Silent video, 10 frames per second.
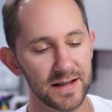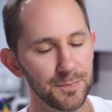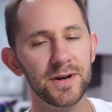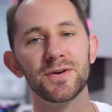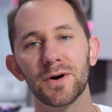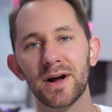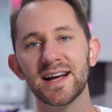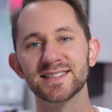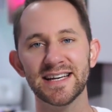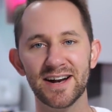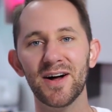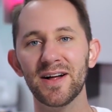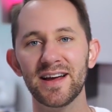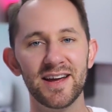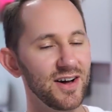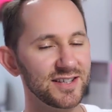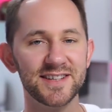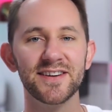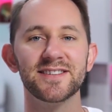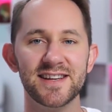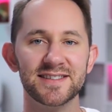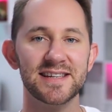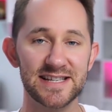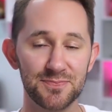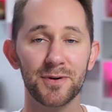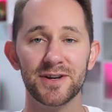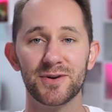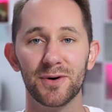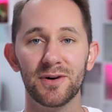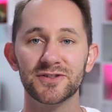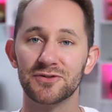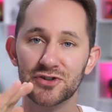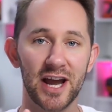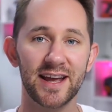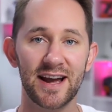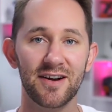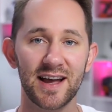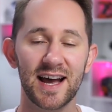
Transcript: It's pretty cool, guys. In all, in all seriousness, it's pretty cool, so check it out,